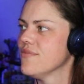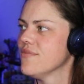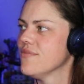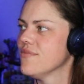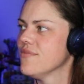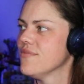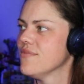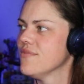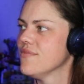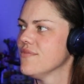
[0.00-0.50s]

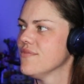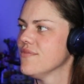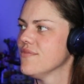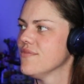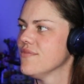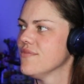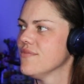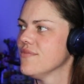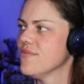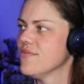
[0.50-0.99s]

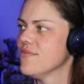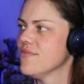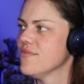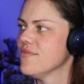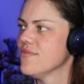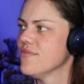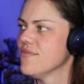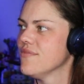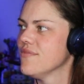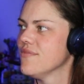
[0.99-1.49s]

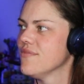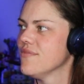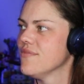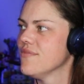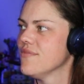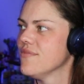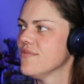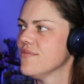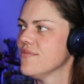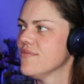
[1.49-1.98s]

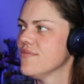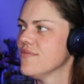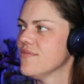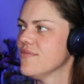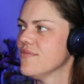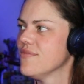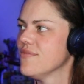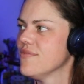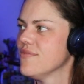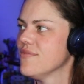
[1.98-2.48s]

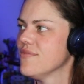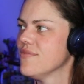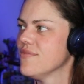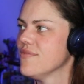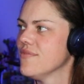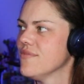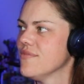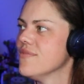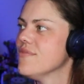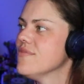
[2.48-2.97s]

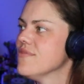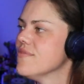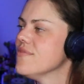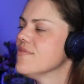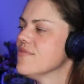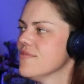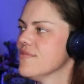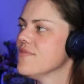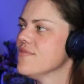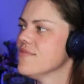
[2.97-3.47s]

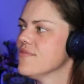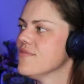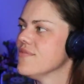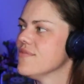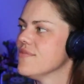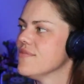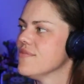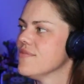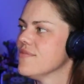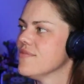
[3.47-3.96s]

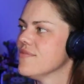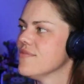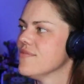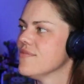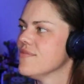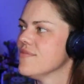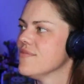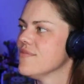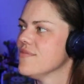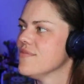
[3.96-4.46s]

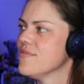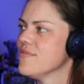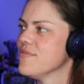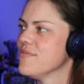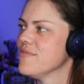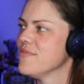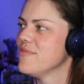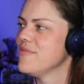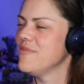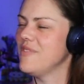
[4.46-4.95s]

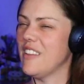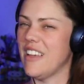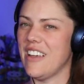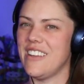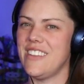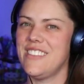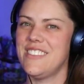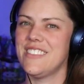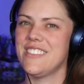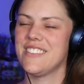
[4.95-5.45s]

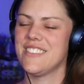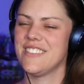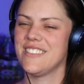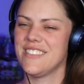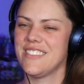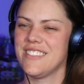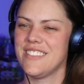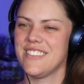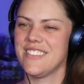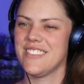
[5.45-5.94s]

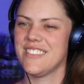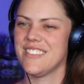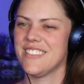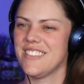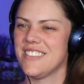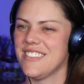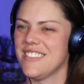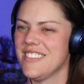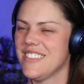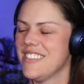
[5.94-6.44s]

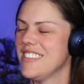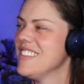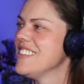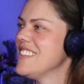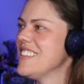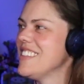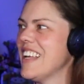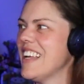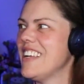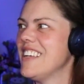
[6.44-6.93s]

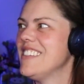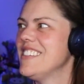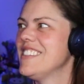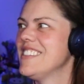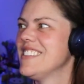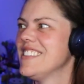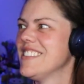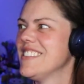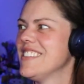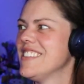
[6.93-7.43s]

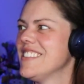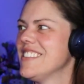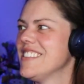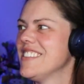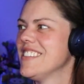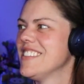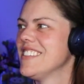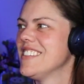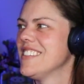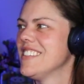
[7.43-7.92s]

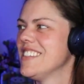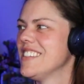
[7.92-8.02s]
(not speaking)